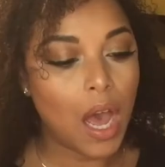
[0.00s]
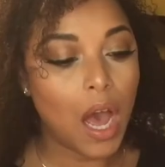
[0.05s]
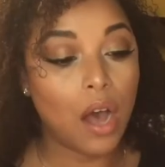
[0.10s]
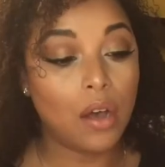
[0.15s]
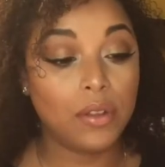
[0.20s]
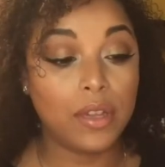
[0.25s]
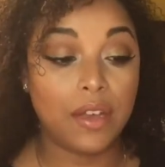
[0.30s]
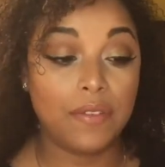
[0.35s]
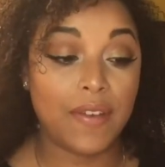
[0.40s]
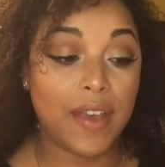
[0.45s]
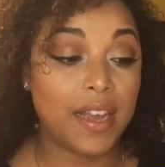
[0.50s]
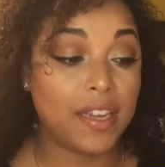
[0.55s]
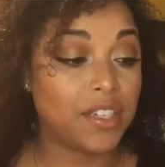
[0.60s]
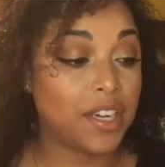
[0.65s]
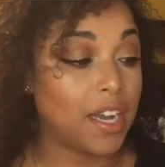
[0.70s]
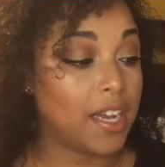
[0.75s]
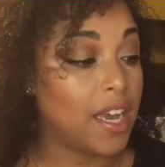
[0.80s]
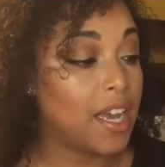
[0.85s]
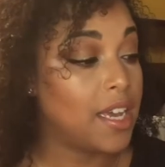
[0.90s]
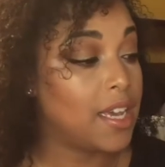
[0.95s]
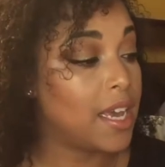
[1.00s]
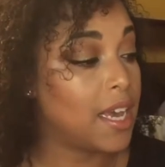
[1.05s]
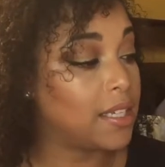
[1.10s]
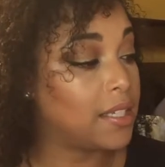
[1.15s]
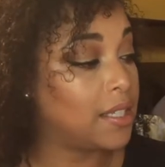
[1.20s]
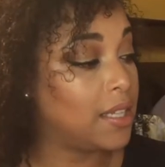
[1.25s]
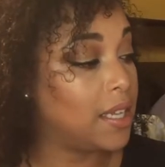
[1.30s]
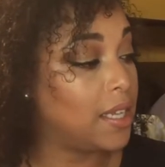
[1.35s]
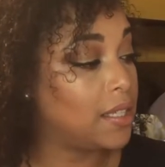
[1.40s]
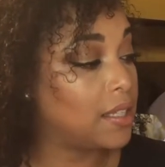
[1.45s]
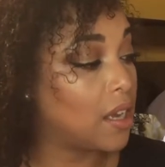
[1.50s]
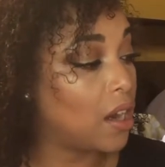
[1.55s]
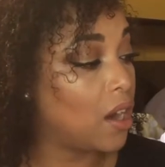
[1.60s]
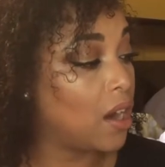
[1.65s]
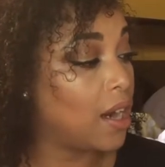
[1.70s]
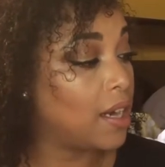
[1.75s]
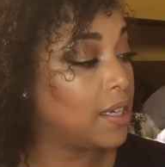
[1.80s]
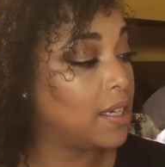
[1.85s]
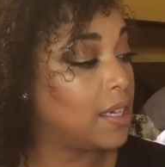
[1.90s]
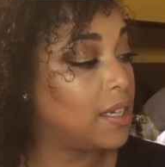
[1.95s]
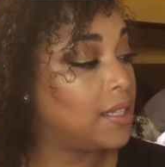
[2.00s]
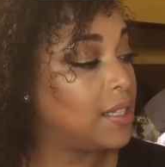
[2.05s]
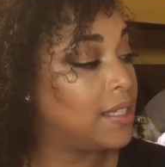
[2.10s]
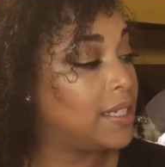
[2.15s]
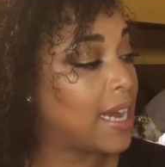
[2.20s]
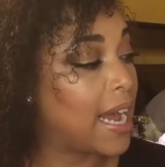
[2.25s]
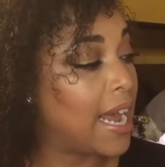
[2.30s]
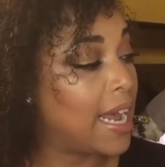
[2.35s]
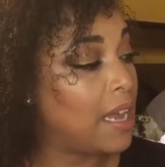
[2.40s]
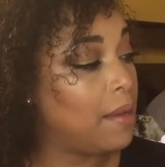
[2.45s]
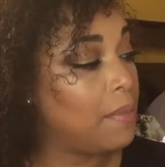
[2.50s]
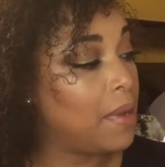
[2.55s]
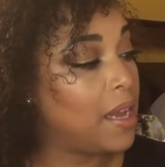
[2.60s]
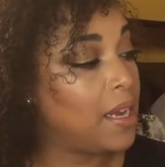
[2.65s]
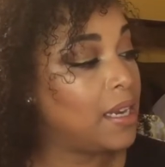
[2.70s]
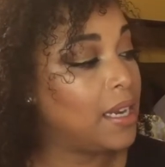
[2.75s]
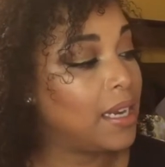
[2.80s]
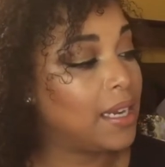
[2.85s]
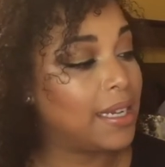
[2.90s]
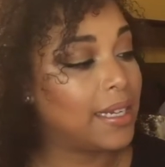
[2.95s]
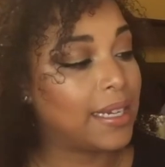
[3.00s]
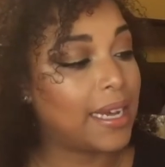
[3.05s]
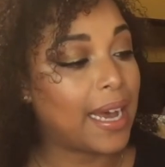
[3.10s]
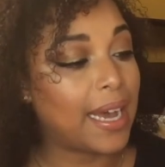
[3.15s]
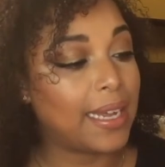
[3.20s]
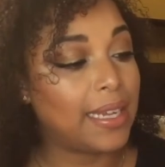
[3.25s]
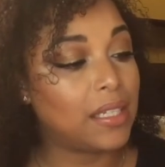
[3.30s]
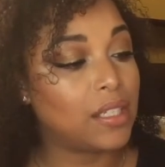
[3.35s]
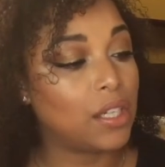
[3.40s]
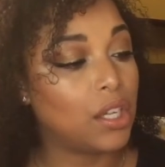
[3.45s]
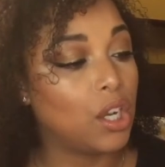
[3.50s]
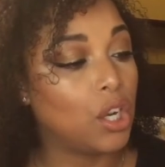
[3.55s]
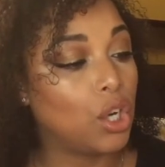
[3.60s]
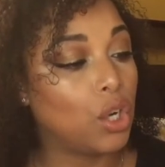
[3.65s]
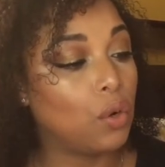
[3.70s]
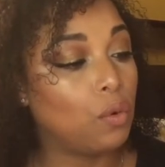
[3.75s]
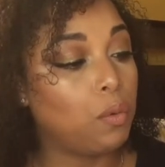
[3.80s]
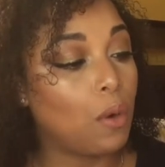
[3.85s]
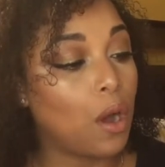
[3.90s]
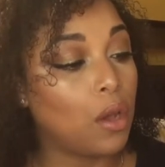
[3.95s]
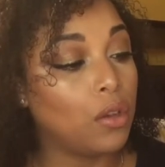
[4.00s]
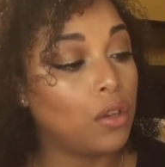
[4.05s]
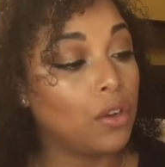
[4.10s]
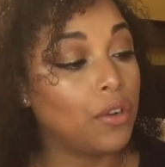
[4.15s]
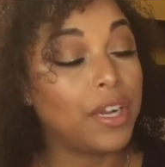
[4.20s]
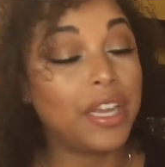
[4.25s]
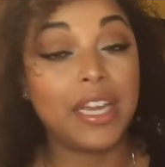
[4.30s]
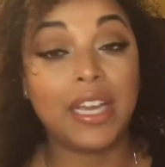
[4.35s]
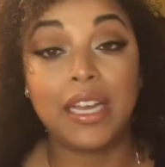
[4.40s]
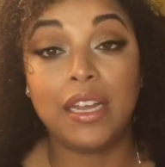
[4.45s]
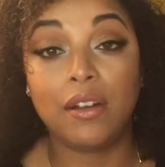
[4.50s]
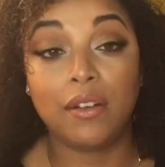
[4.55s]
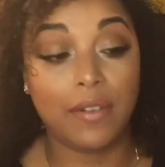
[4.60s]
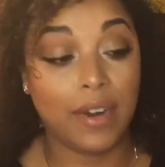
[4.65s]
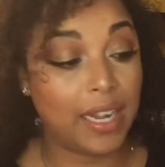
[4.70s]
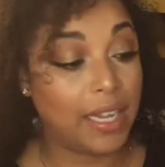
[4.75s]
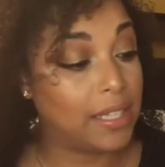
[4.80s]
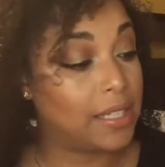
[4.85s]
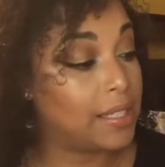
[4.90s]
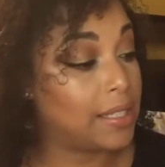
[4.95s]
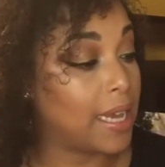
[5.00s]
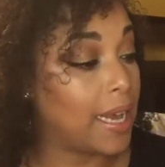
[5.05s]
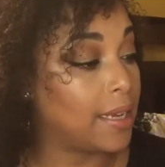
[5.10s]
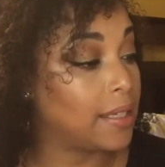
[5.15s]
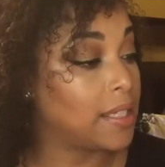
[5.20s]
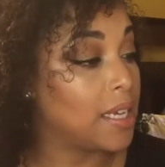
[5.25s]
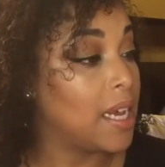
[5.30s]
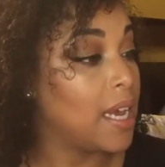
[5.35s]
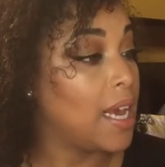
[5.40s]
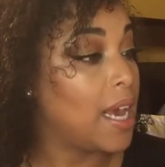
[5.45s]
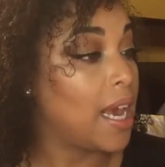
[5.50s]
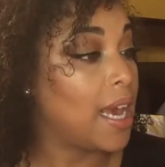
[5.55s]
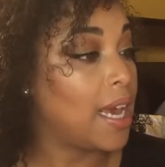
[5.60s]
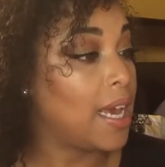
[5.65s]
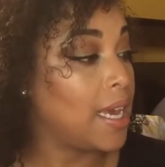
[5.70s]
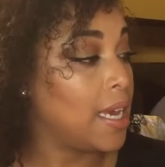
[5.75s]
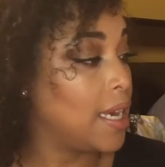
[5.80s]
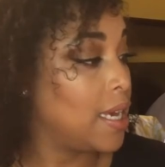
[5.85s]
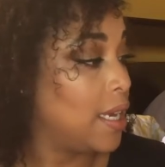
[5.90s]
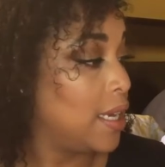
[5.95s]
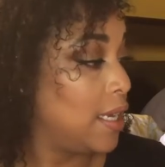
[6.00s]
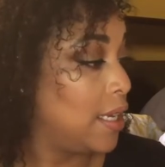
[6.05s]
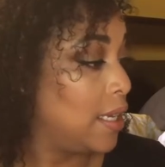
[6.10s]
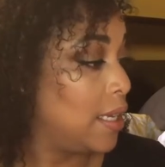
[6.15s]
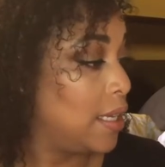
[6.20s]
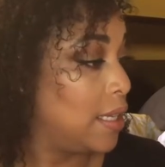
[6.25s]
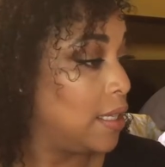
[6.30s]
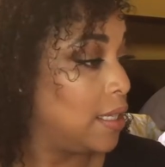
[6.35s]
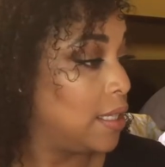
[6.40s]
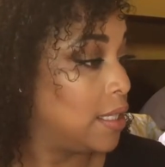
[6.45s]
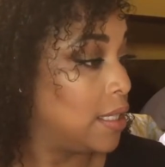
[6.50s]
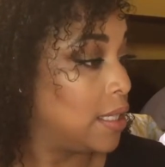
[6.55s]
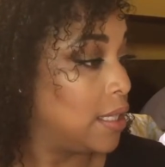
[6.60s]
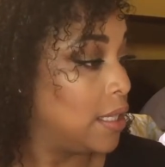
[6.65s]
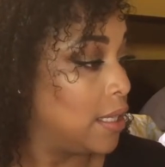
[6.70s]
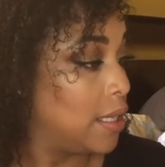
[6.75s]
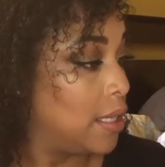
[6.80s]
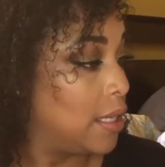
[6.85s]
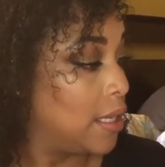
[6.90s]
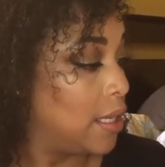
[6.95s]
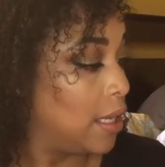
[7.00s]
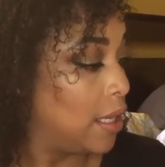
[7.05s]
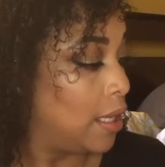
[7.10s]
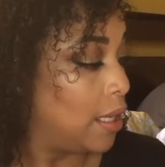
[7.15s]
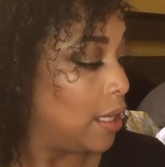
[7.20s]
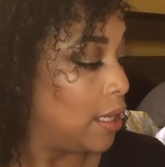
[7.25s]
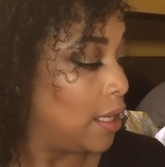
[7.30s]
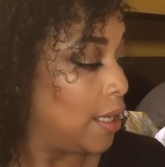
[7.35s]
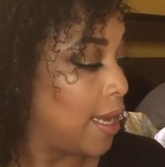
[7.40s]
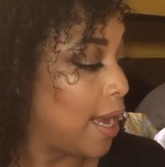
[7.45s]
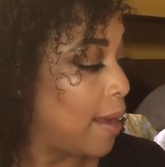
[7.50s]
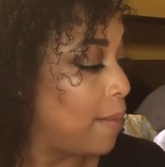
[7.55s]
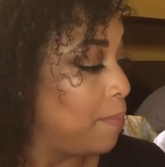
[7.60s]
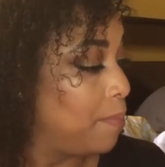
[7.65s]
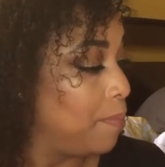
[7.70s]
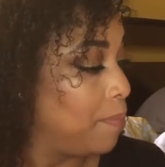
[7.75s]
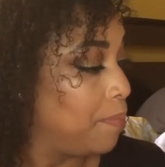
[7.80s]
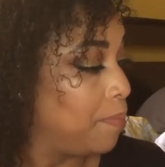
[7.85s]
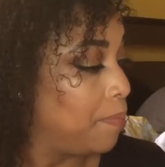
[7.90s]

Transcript: Oh, Love AJ. Yes, these are Diamond Kite Crawler Earring Set. And yeah.